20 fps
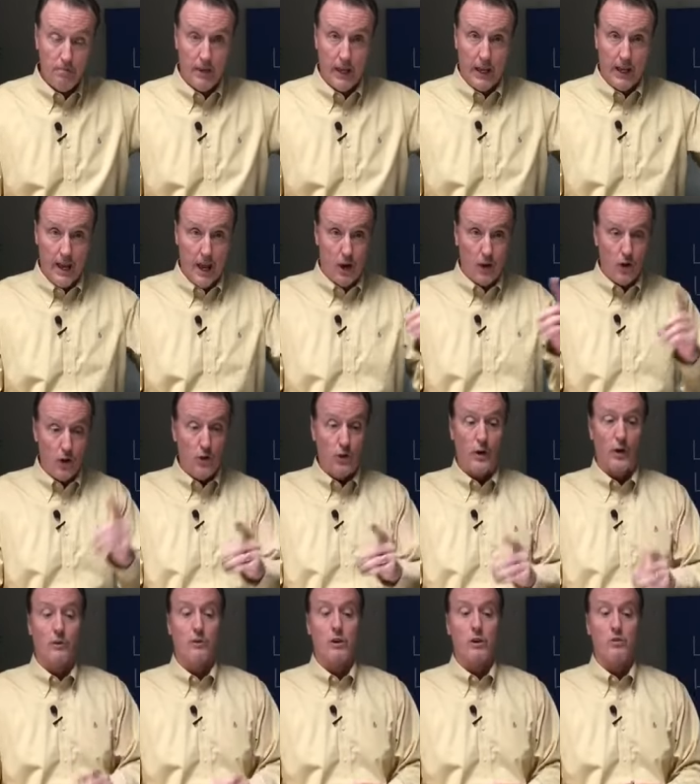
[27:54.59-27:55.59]
and how you
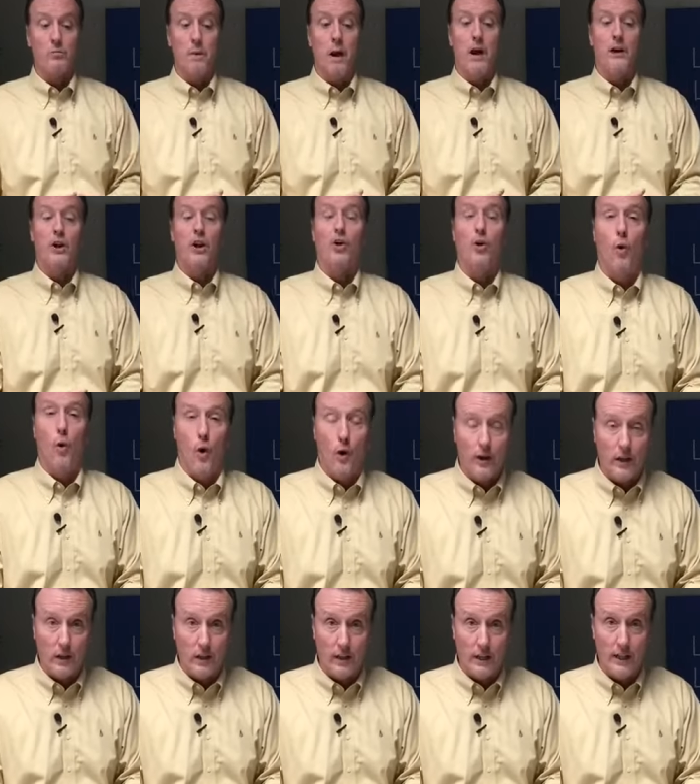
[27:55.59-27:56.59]
can respond
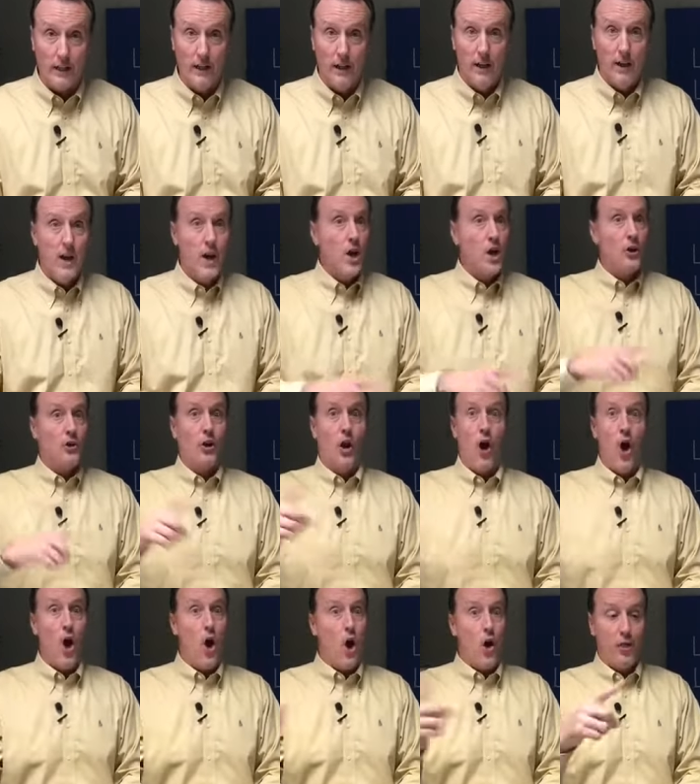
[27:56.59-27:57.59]
accordingly to
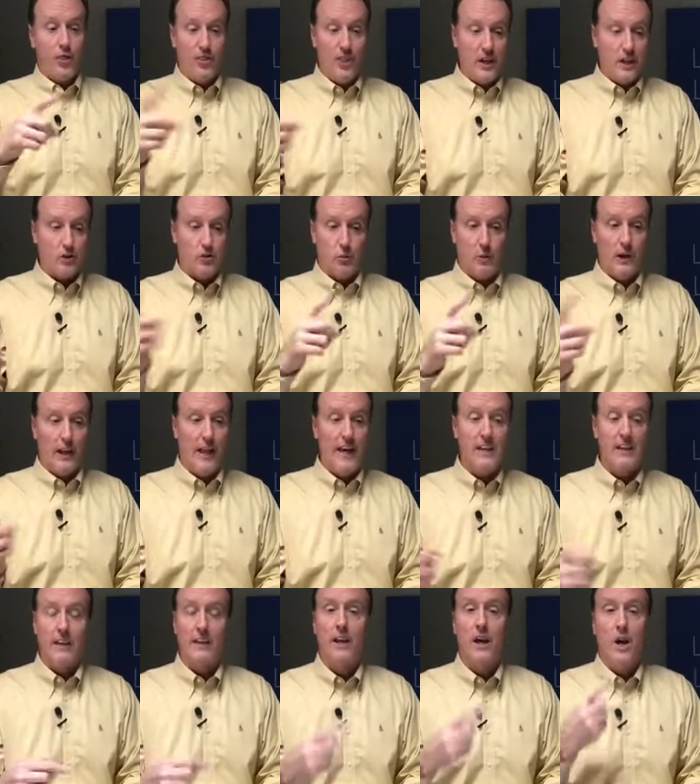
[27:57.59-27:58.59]
all things
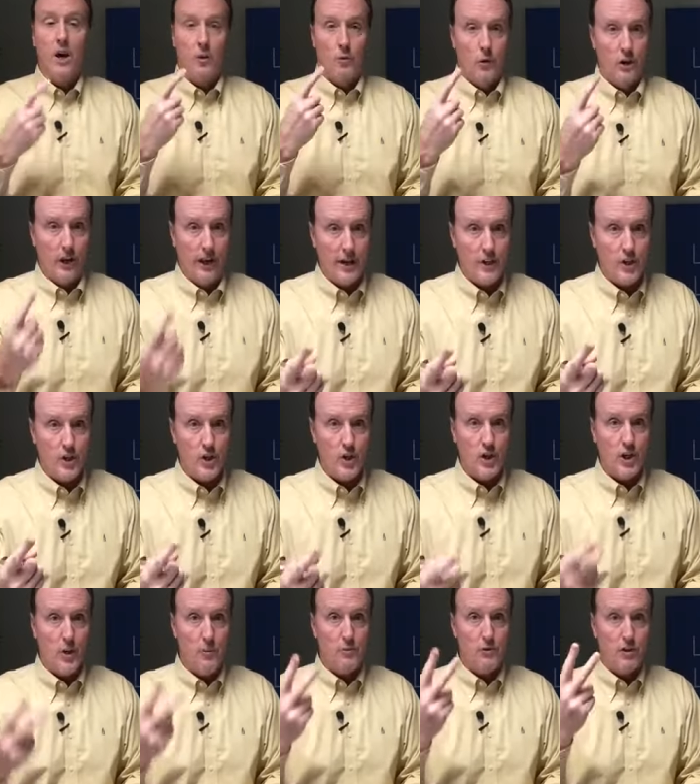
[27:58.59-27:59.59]
related.
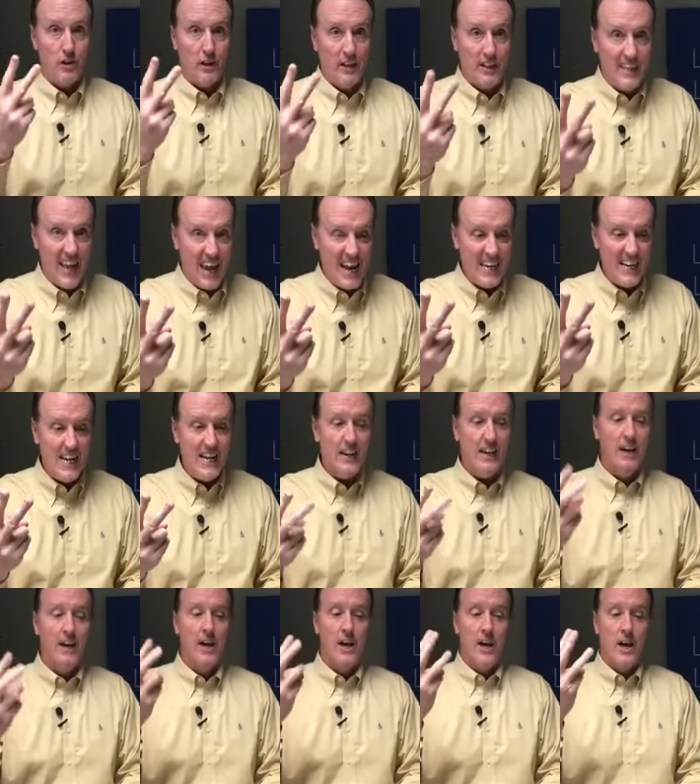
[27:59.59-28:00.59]
Relationships,
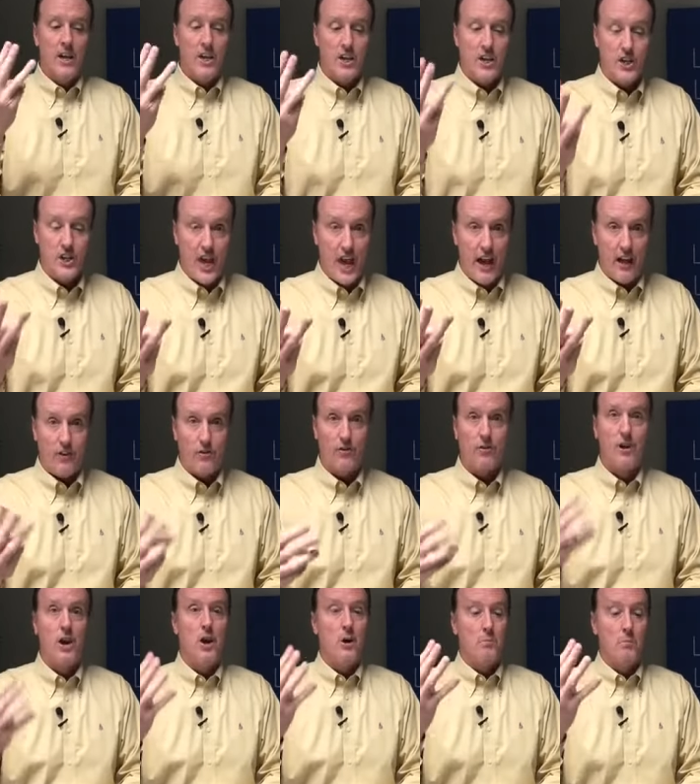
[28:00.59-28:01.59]
dating,
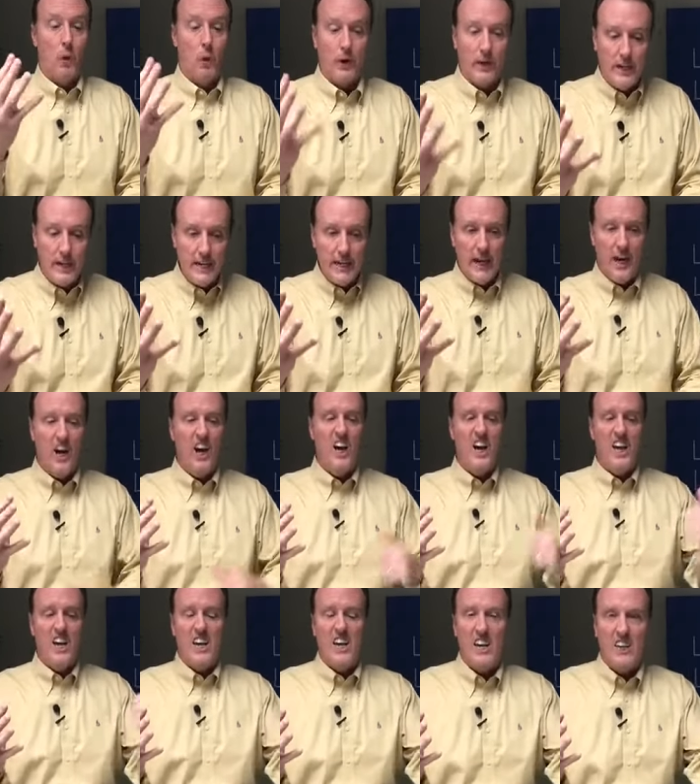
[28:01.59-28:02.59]
sex, porneia,
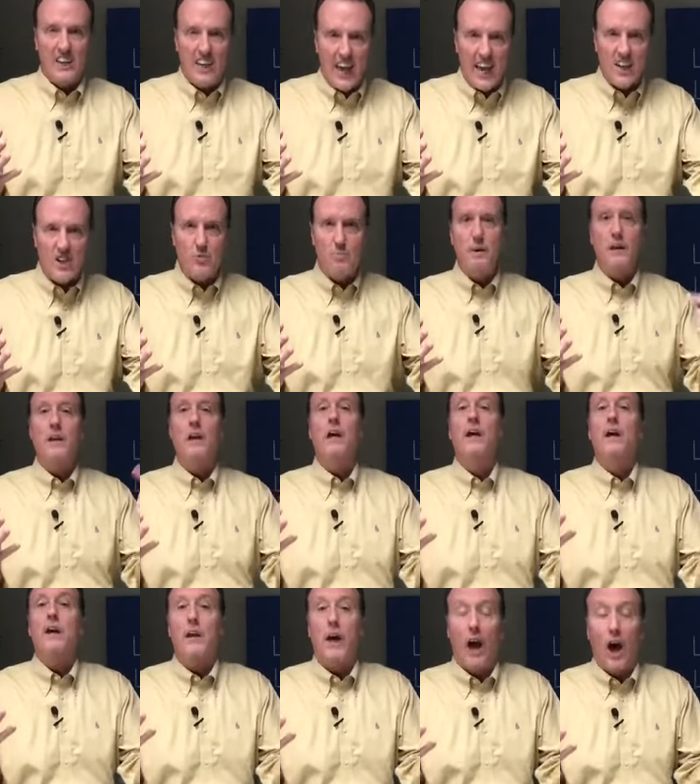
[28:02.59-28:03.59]
engagement,
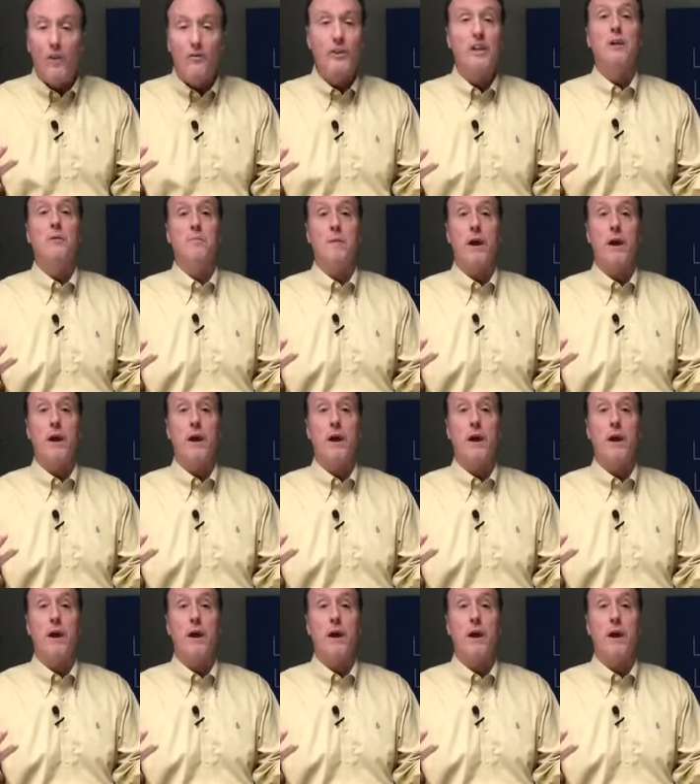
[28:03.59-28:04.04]
covenant